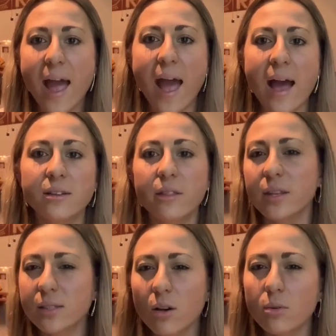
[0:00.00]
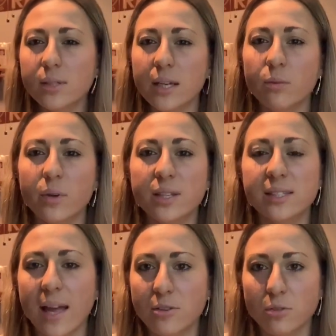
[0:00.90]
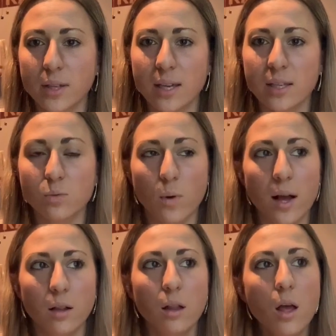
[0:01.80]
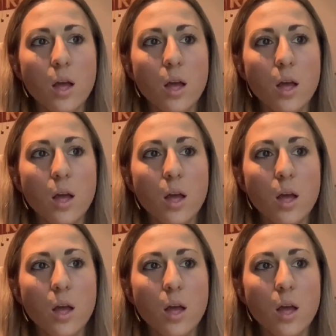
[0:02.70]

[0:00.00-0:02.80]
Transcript: And this goes in with scheduling as well.